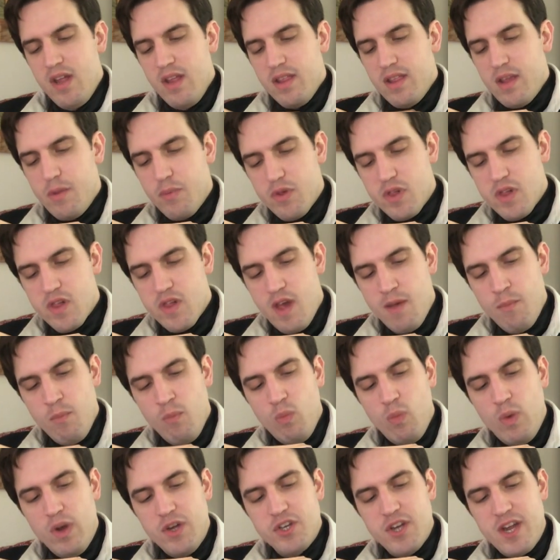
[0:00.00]
there were
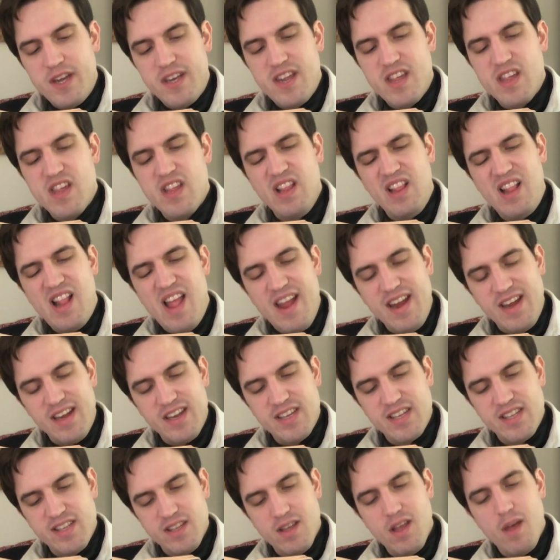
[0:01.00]
some which I
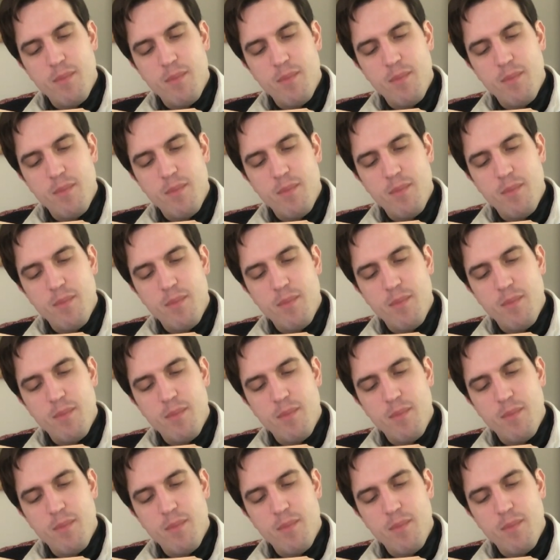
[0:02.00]
disliked